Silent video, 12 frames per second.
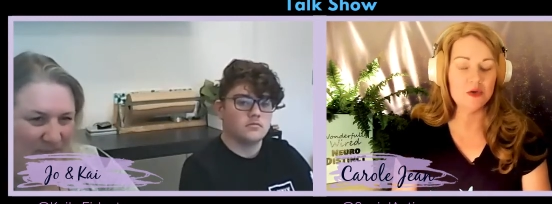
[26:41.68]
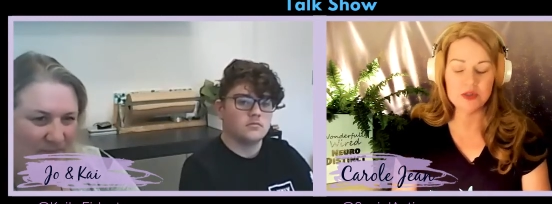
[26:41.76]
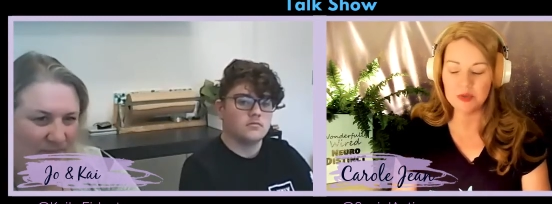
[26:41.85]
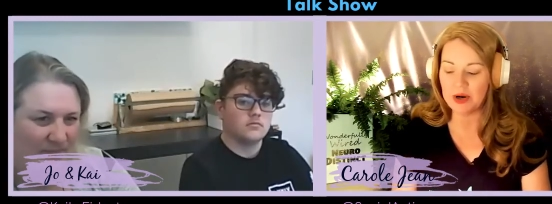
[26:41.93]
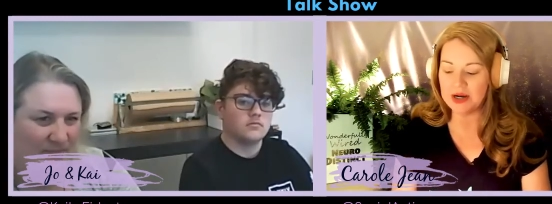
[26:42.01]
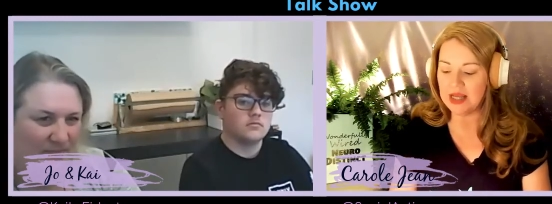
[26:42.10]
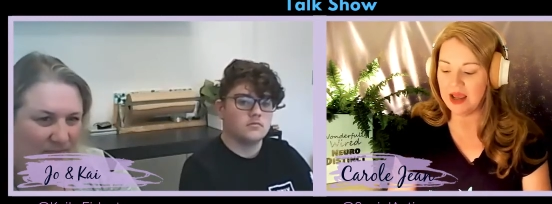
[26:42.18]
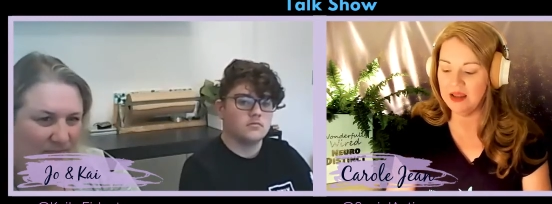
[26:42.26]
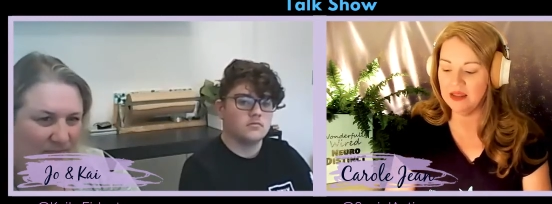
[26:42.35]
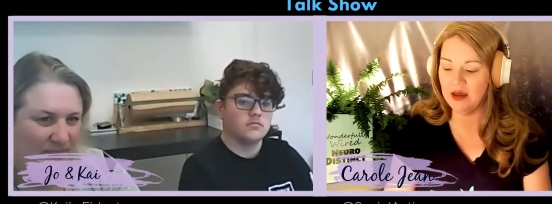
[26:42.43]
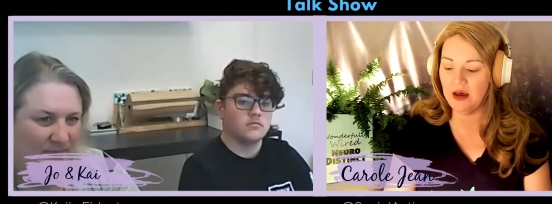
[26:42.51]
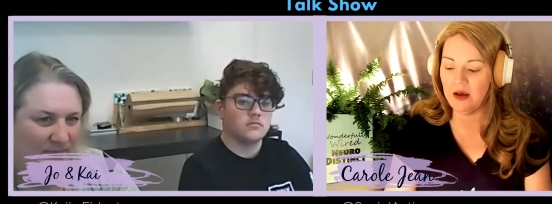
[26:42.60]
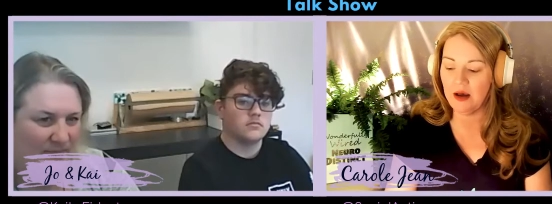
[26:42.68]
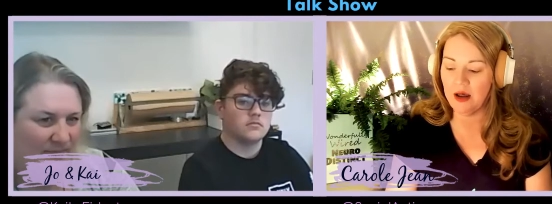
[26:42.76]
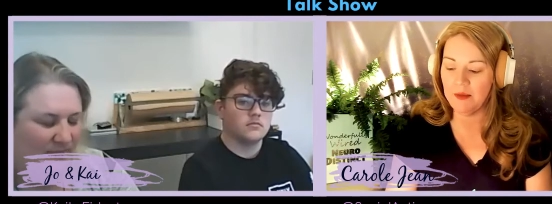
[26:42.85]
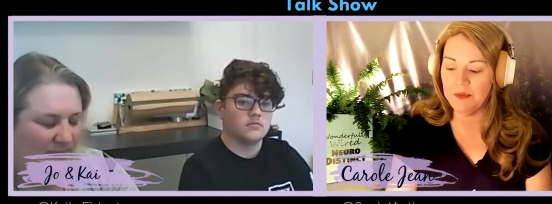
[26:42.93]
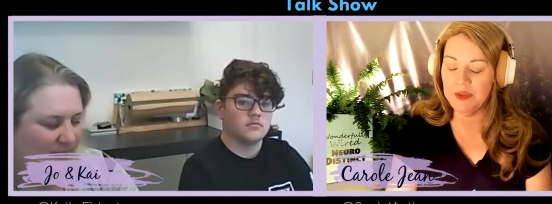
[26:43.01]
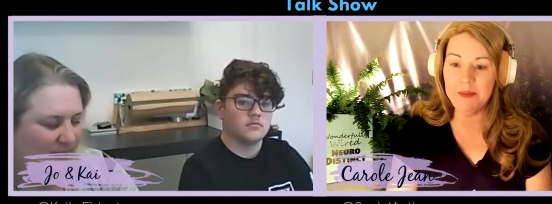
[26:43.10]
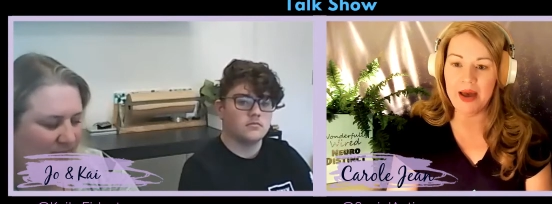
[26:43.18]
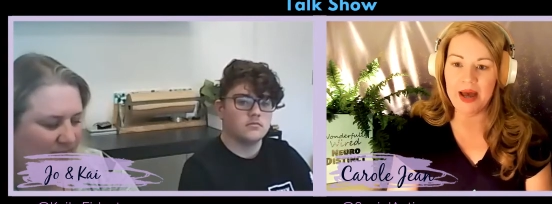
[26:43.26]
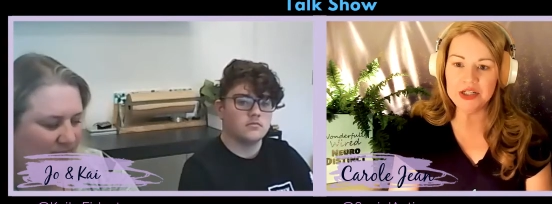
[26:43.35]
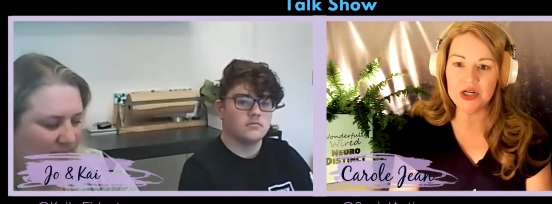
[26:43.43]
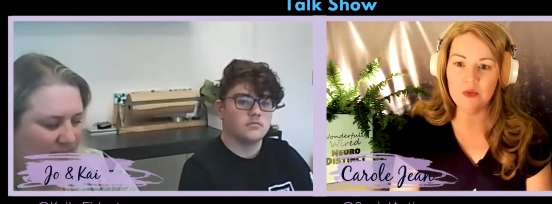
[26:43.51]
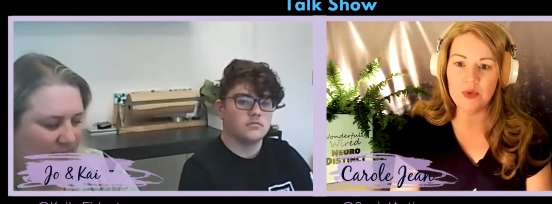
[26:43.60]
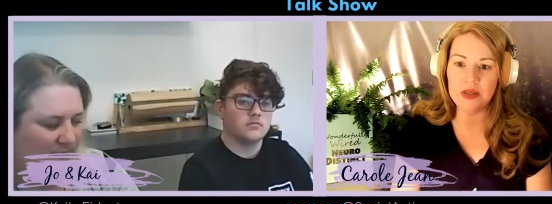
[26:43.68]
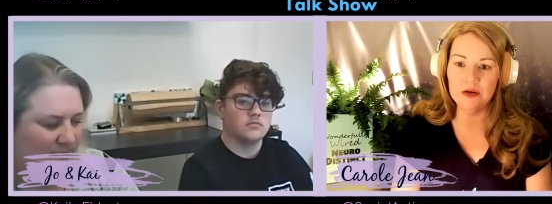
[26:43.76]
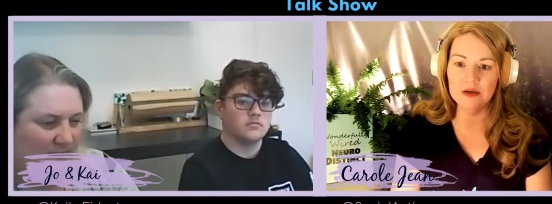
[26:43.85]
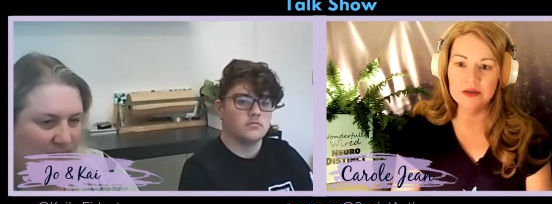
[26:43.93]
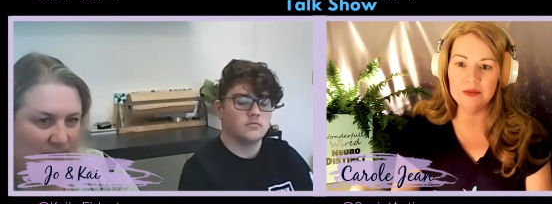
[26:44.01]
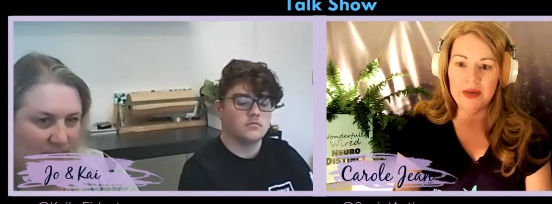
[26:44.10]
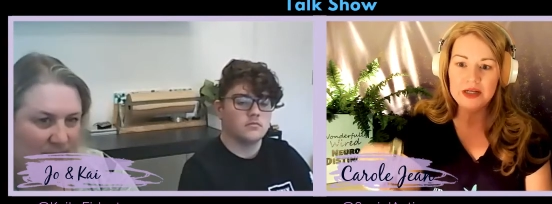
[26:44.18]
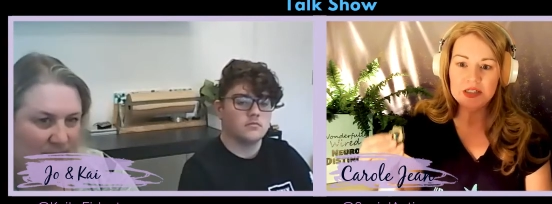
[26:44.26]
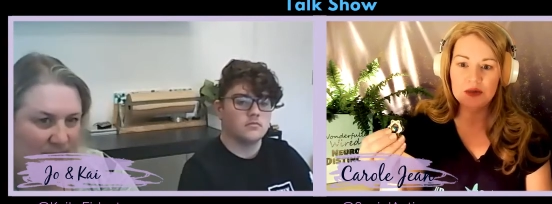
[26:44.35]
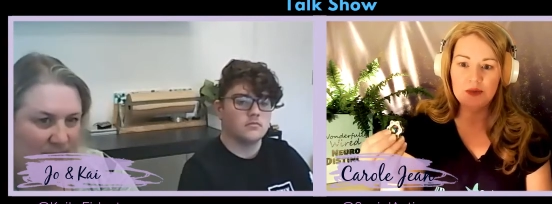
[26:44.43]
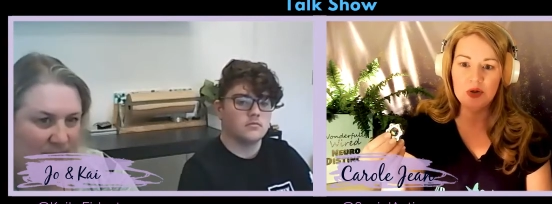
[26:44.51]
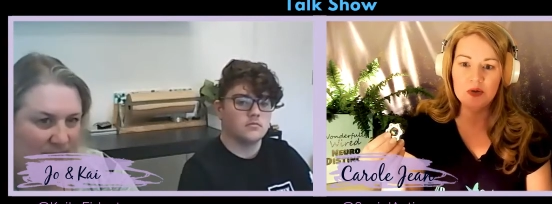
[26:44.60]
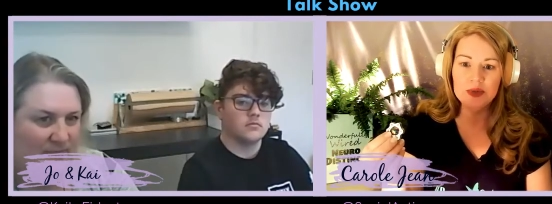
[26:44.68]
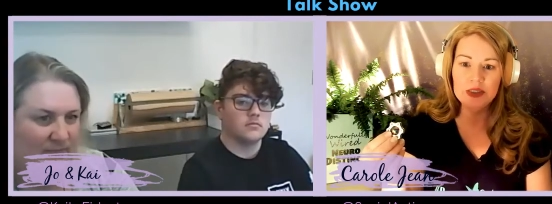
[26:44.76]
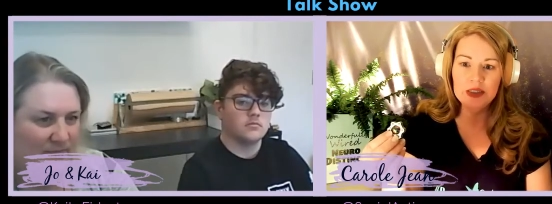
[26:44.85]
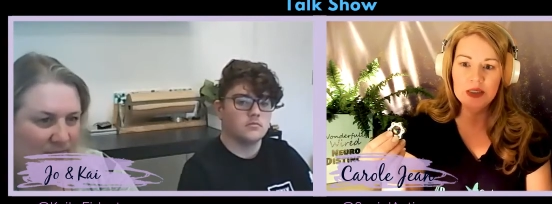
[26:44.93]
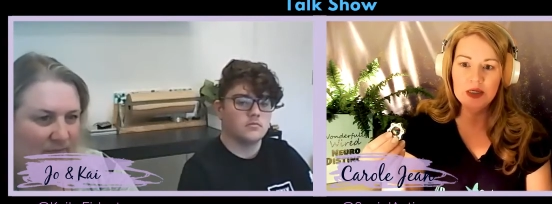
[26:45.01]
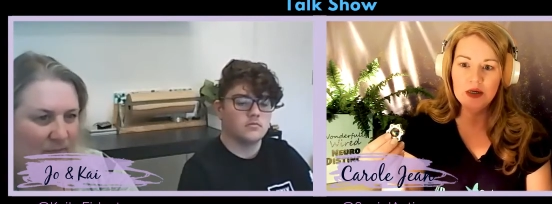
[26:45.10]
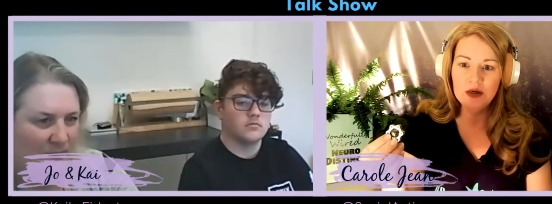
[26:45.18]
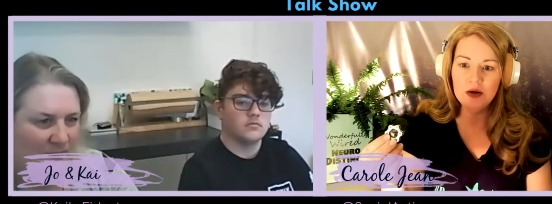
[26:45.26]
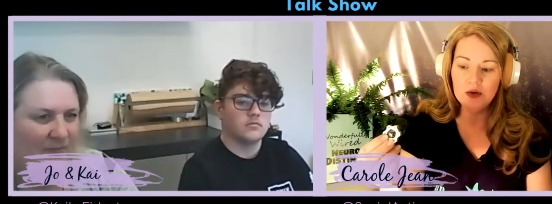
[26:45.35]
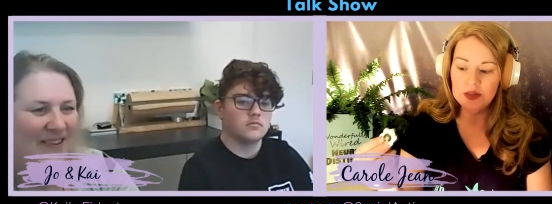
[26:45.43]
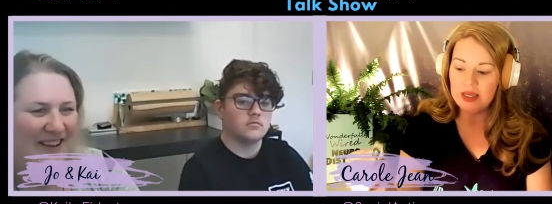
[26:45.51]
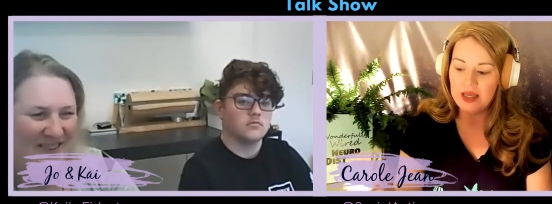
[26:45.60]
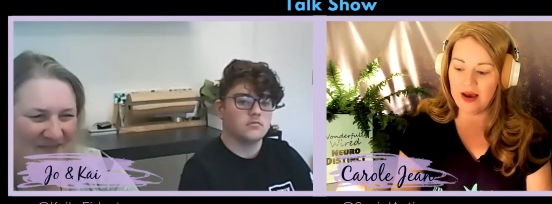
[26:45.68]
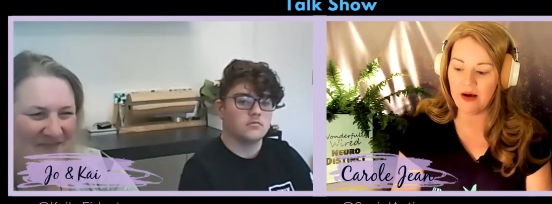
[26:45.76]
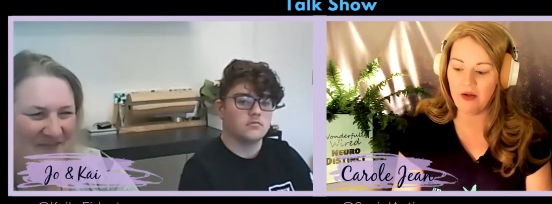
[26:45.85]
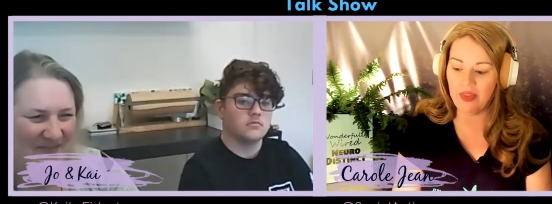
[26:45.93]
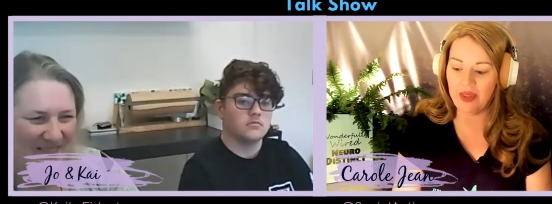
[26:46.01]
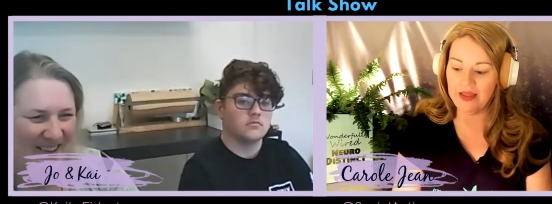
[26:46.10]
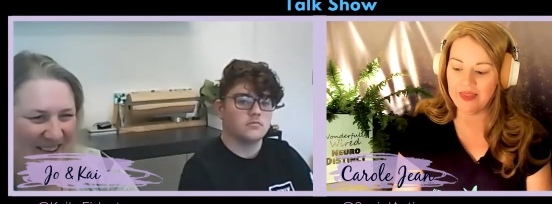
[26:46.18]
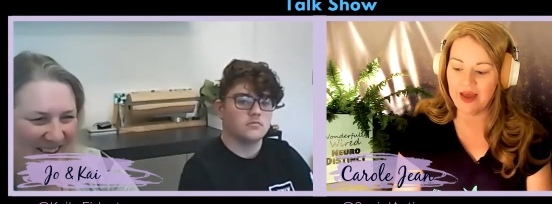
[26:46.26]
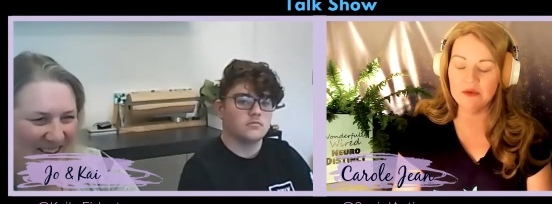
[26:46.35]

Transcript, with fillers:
Speaker 1: so surprised. And the magic wheel, magic ball one. Holy cow! Like